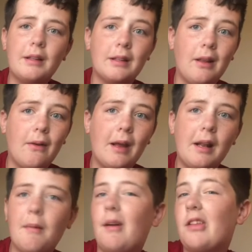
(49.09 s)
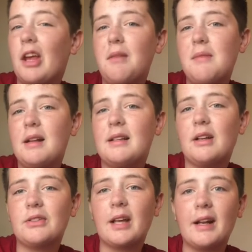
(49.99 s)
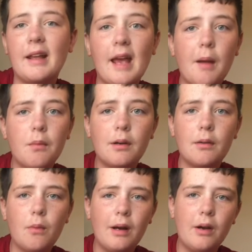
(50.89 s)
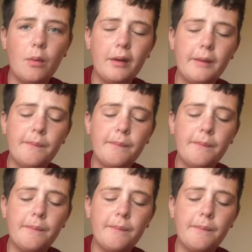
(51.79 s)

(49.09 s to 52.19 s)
is located about 10 minutes outside of Kemmerer, Wyoming,